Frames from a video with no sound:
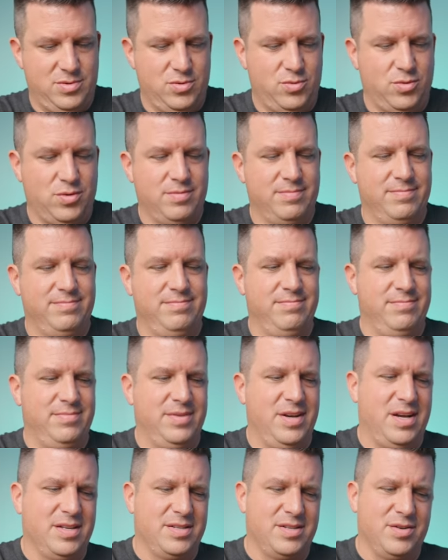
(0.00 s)
Or
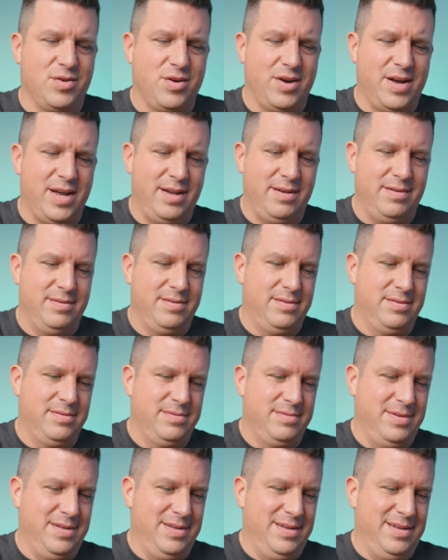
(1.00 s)
not so great
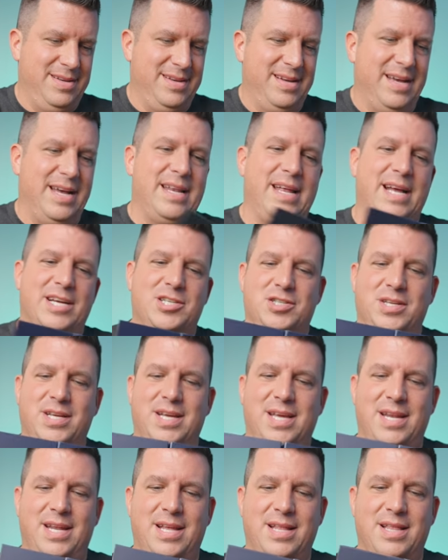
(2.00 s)
at actually
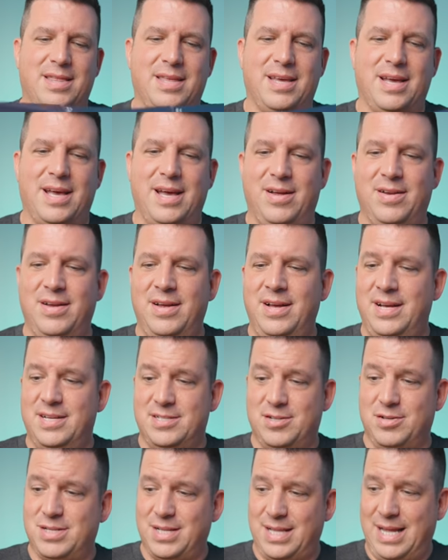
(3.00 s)
getting the thing out.
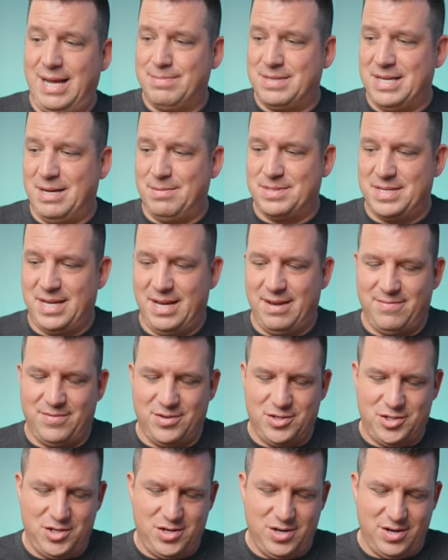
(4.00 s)
So it's a laptop stand
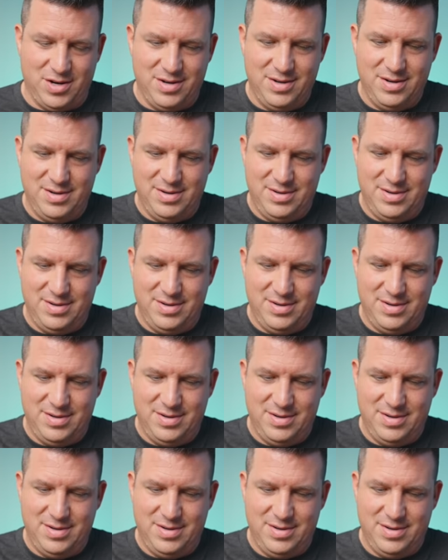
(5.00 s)
for sure.